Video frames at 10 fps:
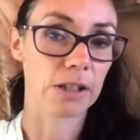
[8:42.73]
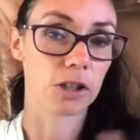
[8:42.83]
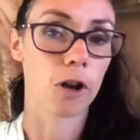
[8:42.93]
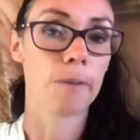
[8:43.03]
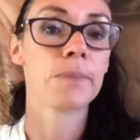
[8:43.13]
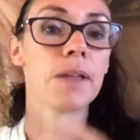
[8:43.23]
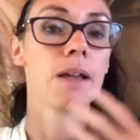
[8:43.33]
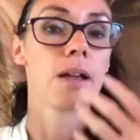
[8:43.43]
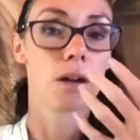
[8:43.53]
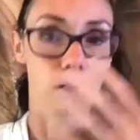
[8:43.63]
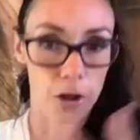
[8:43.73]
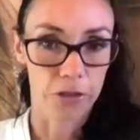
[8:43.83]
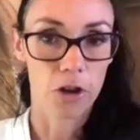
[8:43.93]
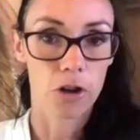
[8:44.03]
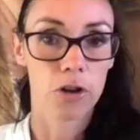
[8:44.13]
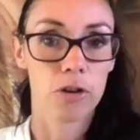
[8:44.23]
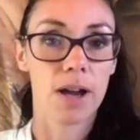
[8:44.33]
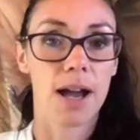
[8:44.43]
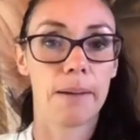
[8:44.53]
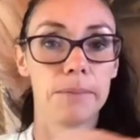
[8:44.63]
So, Klotho
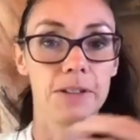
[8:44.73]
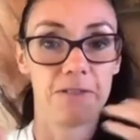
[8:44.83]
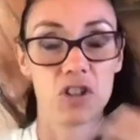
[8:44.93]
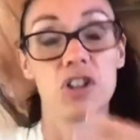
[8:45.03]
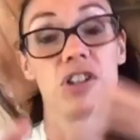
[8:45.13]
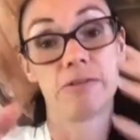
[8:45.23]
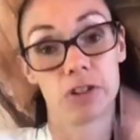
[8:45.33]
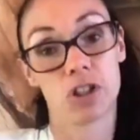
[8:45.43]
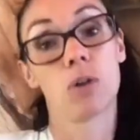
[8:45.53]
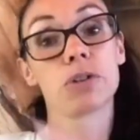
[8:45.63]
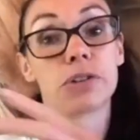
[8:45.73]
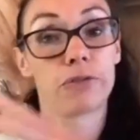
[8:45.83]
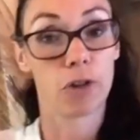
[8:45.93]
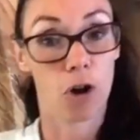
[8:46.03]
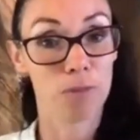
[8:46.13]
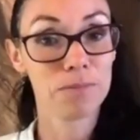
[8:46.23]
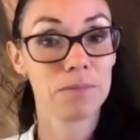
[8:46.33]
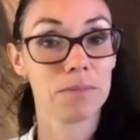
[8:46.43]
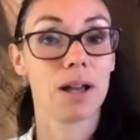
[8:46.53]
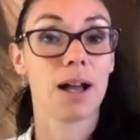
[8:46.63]
um, deficiency results
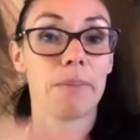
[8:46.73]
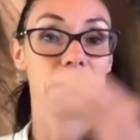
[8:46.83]
from um,